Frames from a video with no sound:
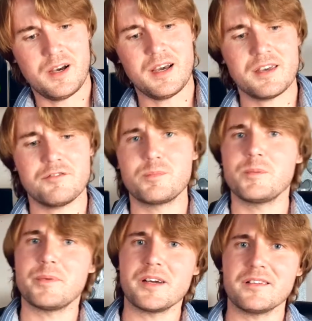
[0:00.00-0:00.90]
I have
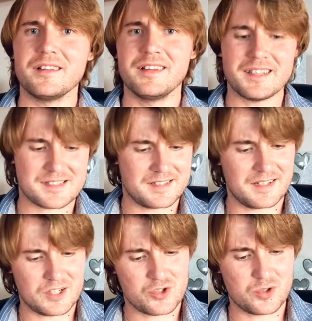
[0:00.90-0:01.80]
prepared the list that
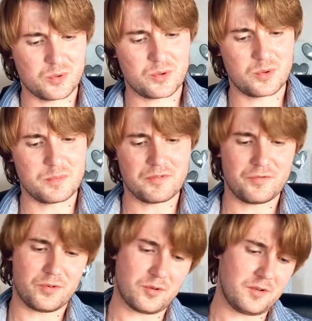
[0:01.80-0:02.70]
I showed you
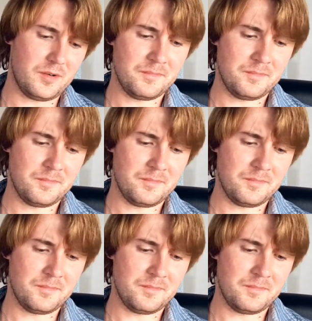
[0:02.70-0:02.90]
before,